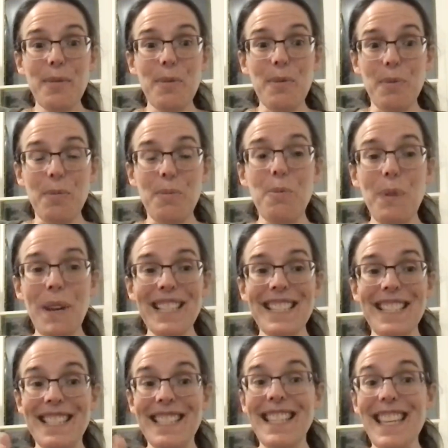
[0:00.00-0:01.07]
we
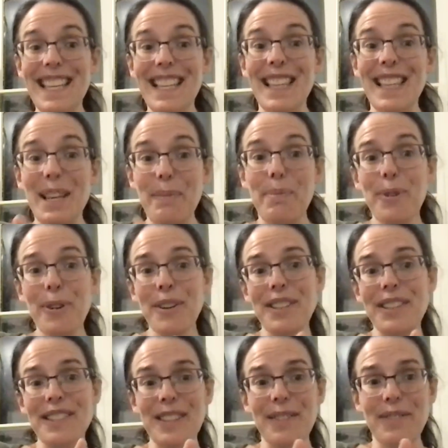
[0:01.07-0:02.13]
see the
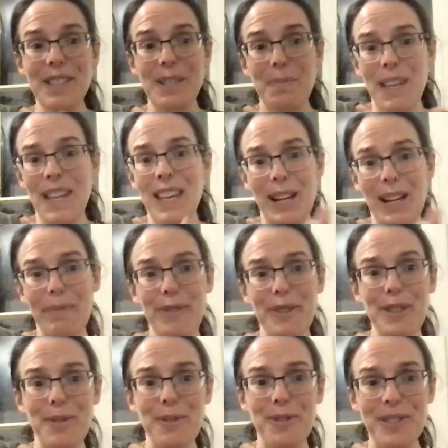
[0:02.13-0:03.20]
importance of speaking up for
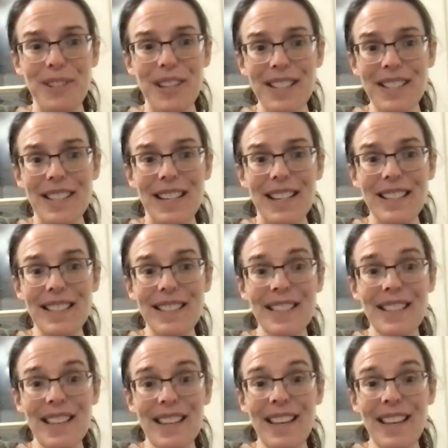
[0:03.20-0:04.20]
social justice.